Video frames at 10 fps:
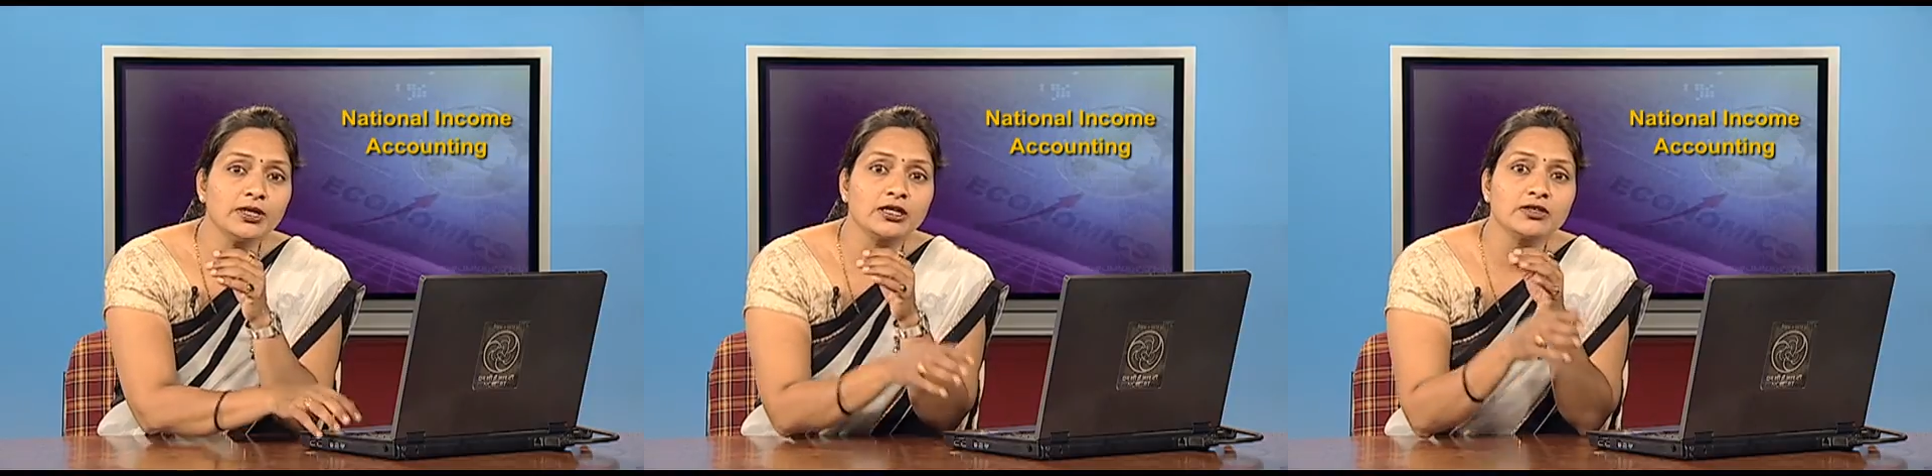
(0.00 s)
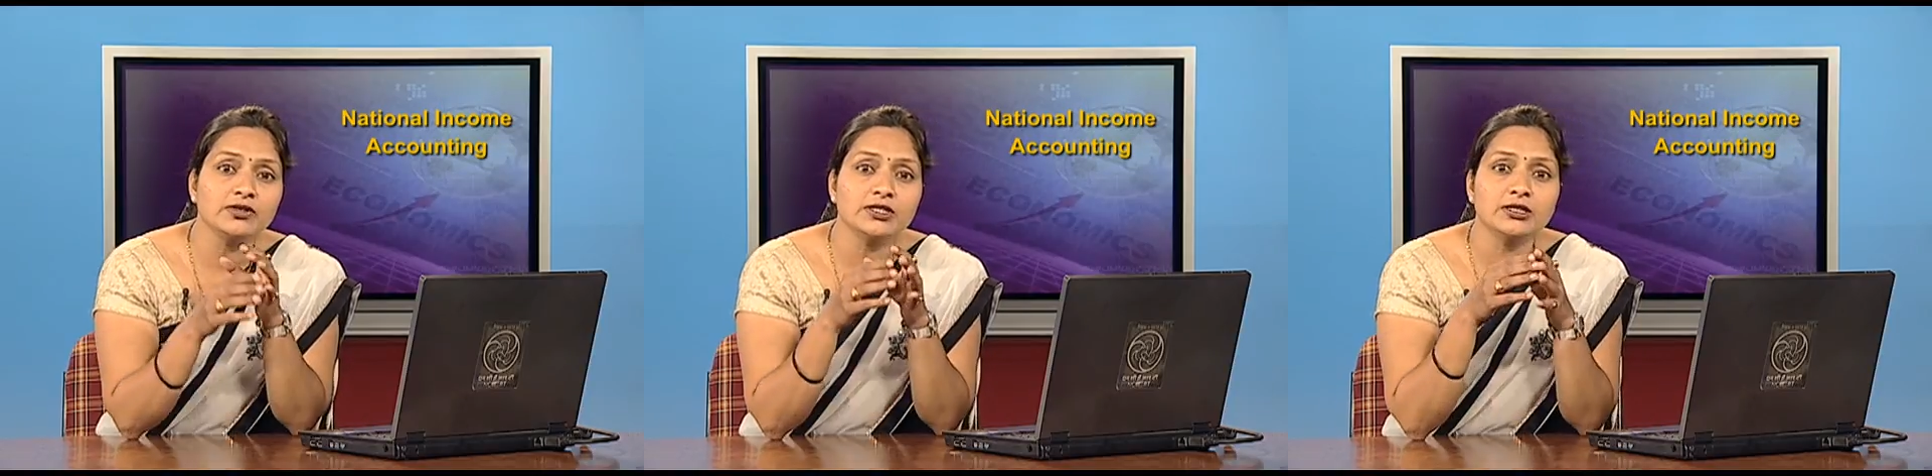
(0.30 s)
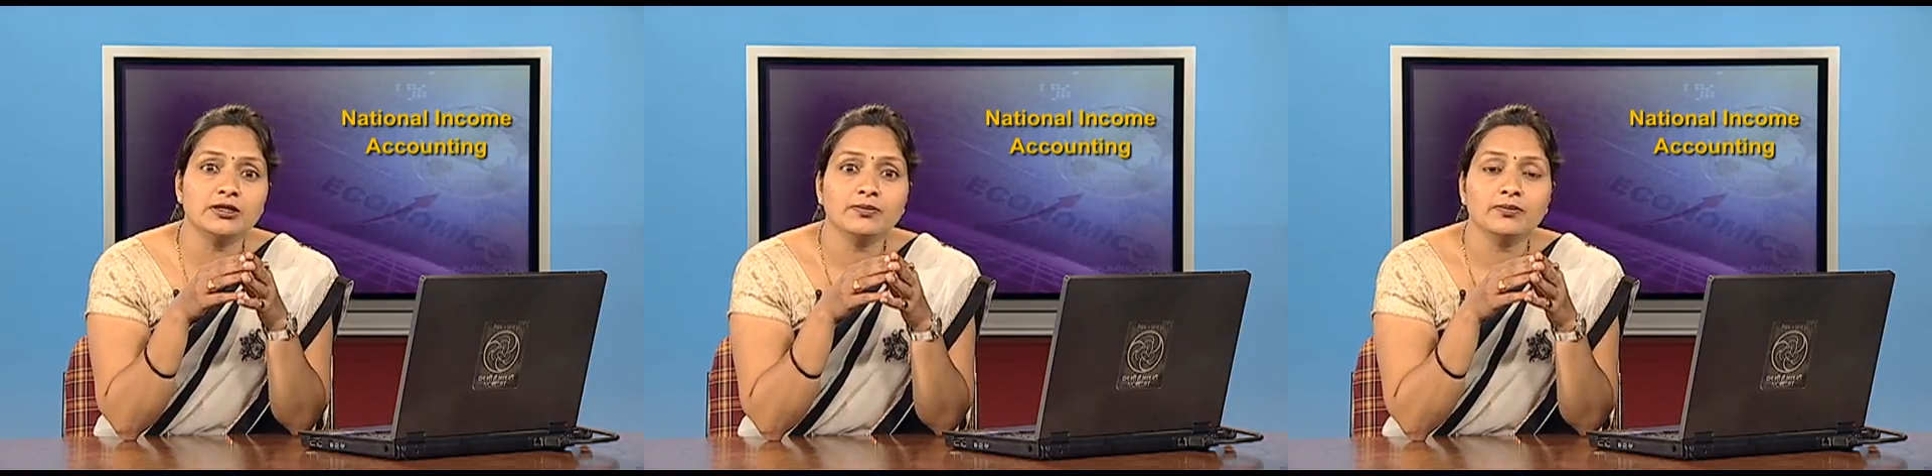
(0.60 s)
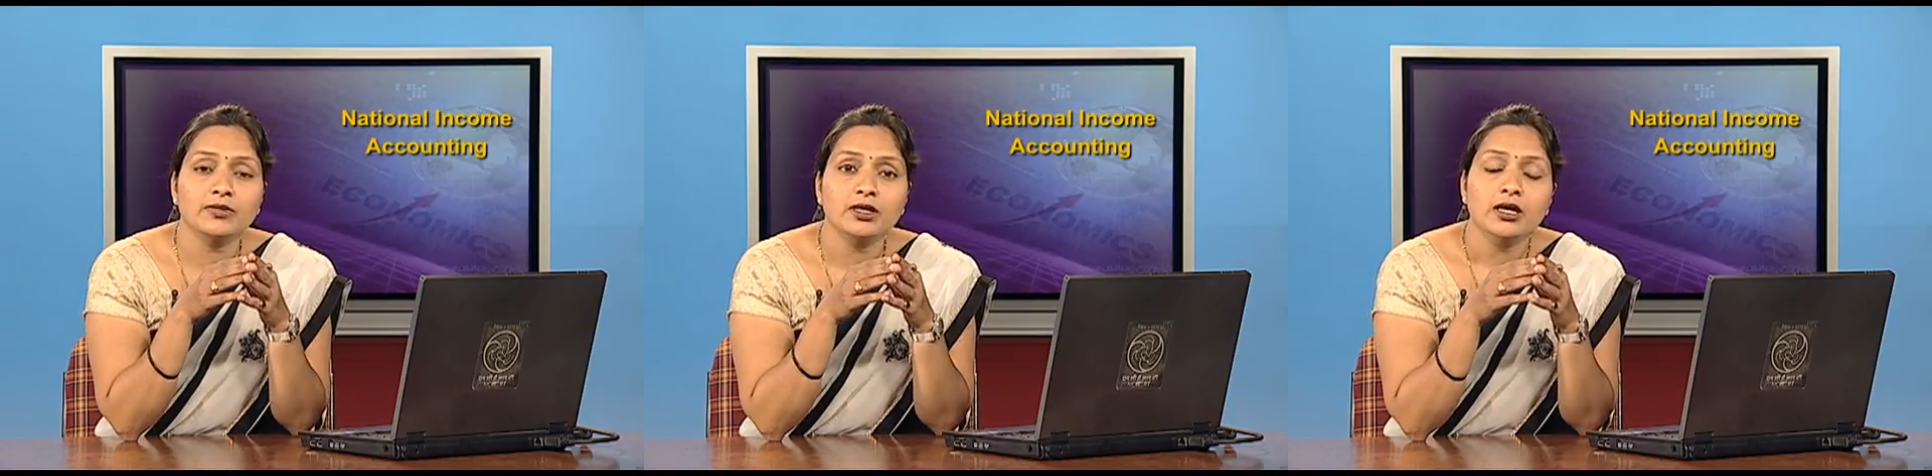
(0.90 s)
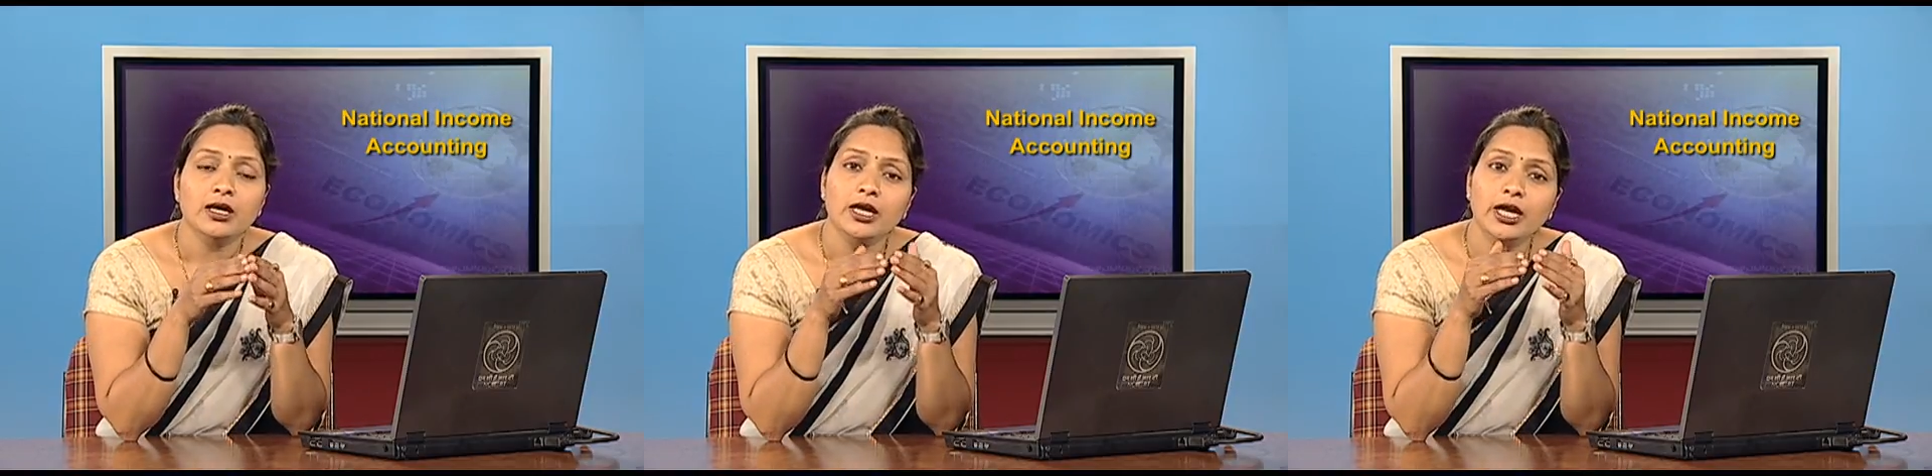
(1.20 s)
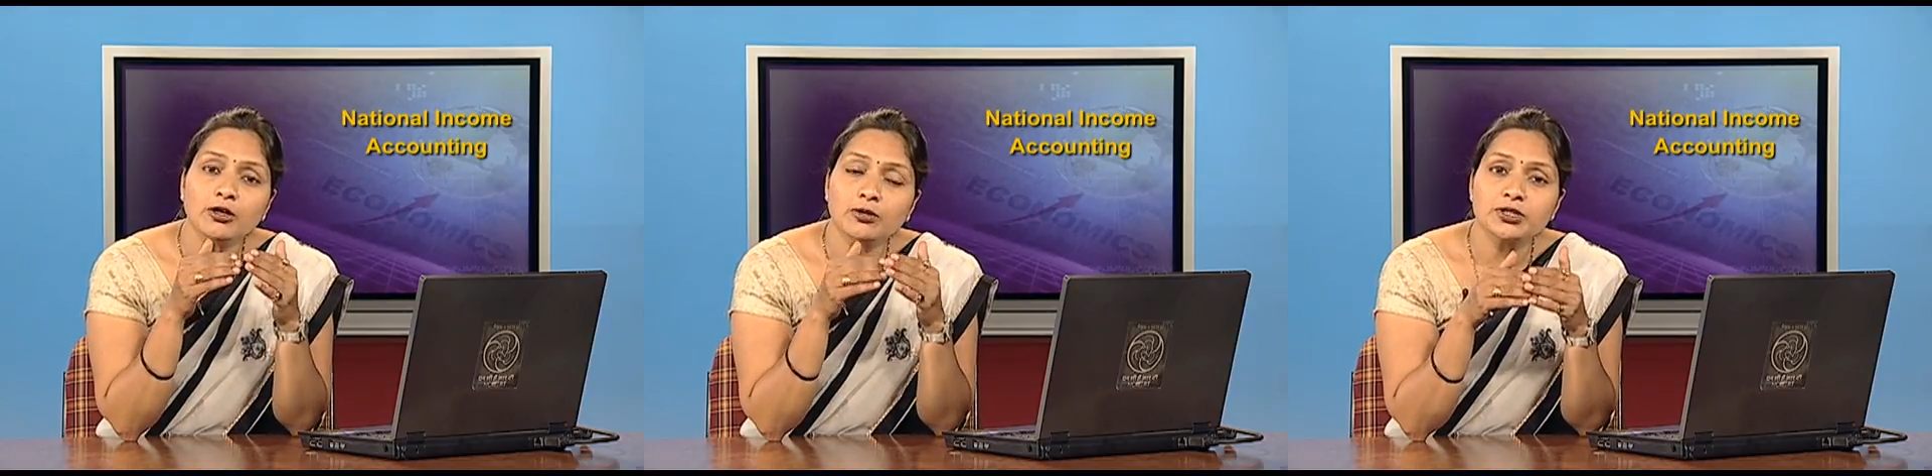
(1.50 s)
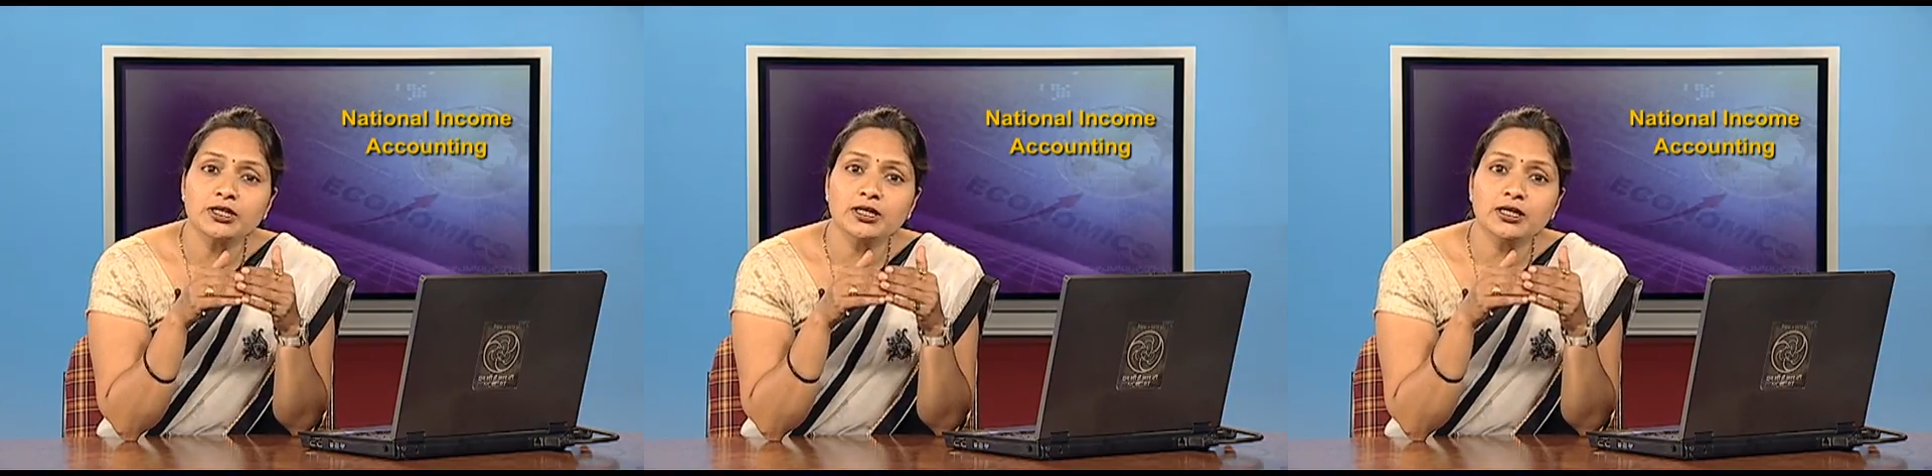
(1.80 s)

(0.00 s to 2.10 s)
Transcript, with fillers: activity. And option D